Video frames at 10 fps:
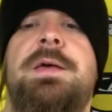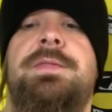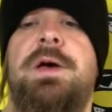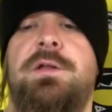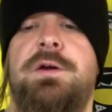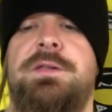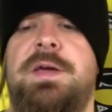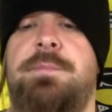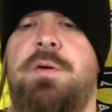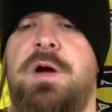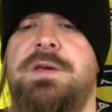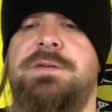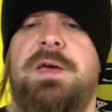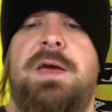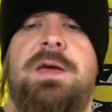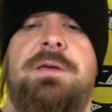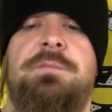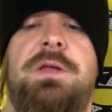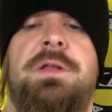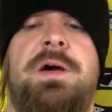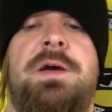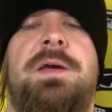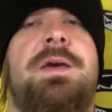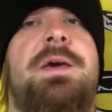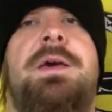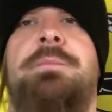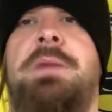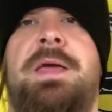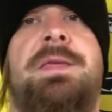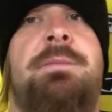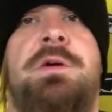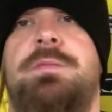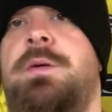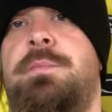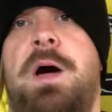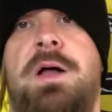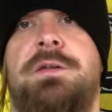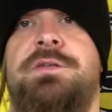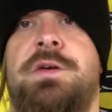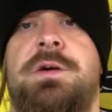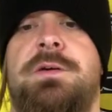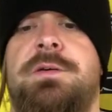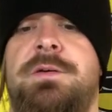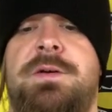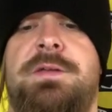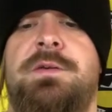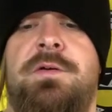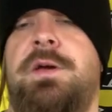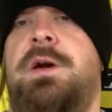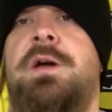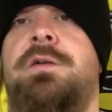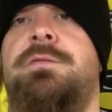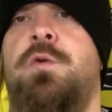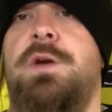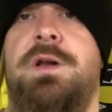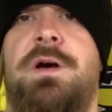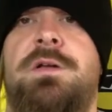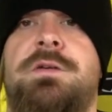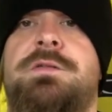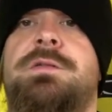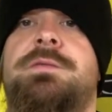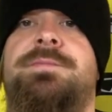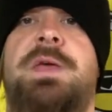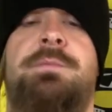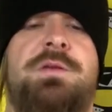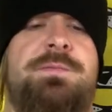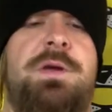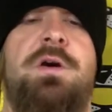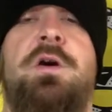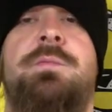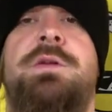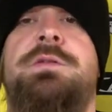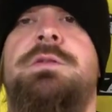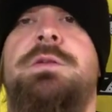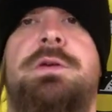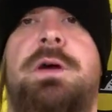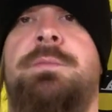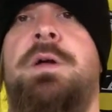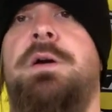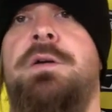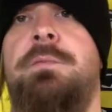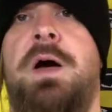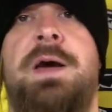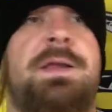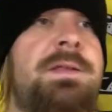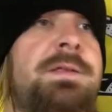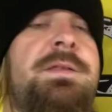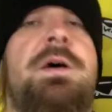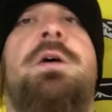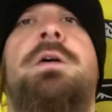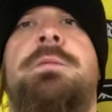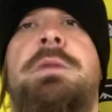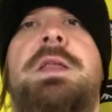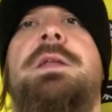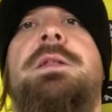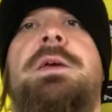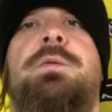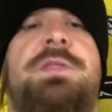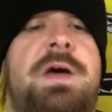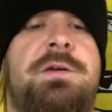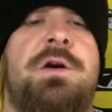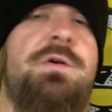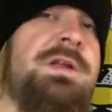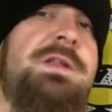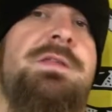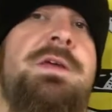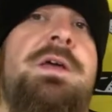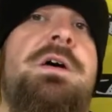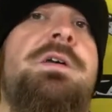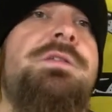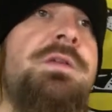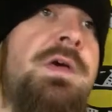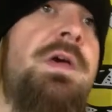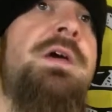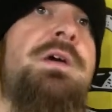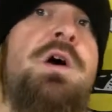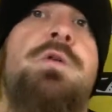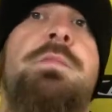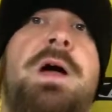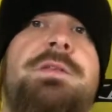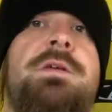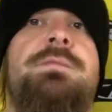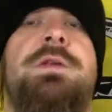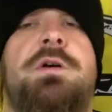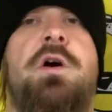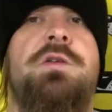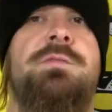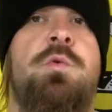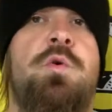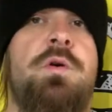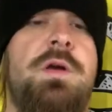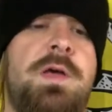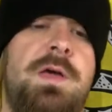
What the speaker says: they'll look at that price tag and be like, man, that must be a pile of junk. It's only $140. That must be garbage. I'm not going to buy it. And then they'll immediately, without knowing anything else, go and buy something that costs more.